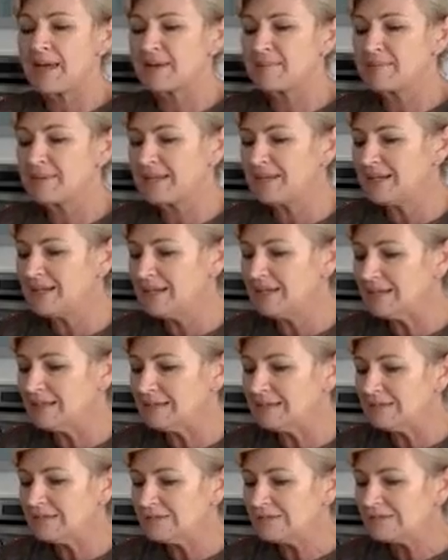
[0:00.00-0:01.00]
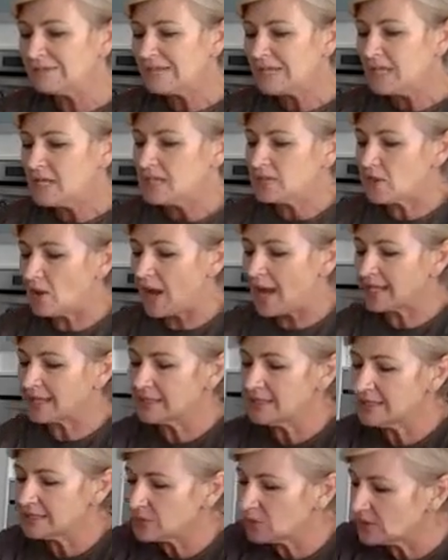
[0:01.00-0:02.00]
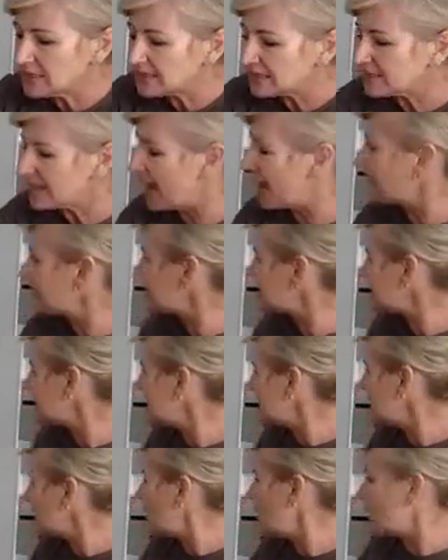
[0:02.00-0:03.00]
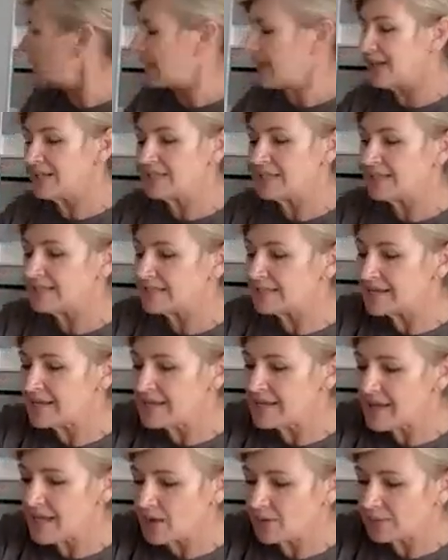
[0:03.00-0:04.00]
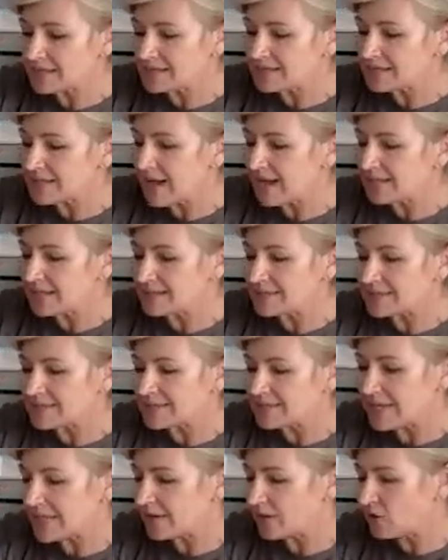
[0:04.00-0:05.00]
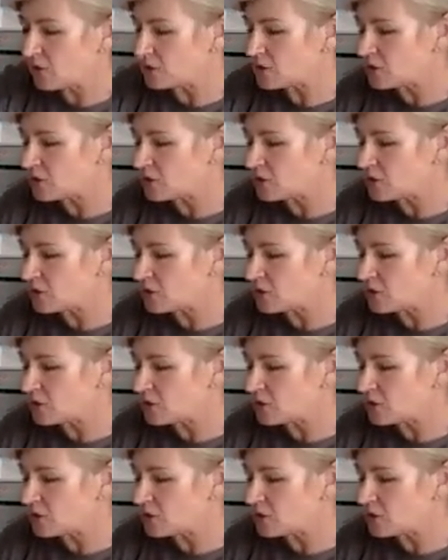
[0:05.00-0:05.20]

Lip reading: a minute. So I can sort of start to set up. Can you see how it's starting to set on